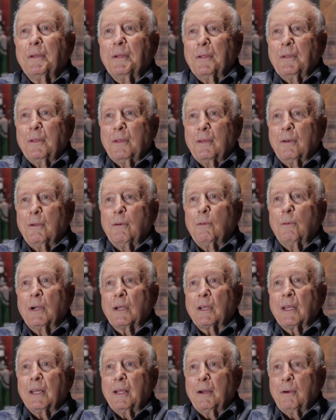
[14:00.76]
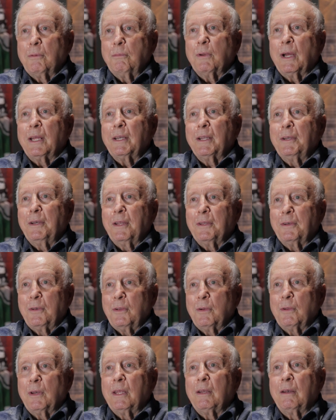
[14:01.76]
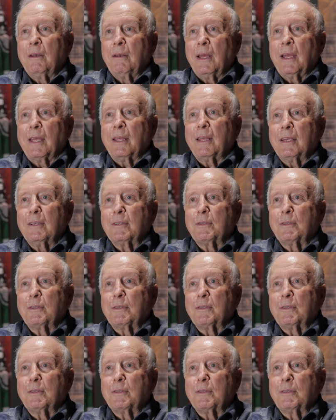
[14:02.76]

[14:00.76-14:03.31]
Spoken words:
Working out, running and doing, and like his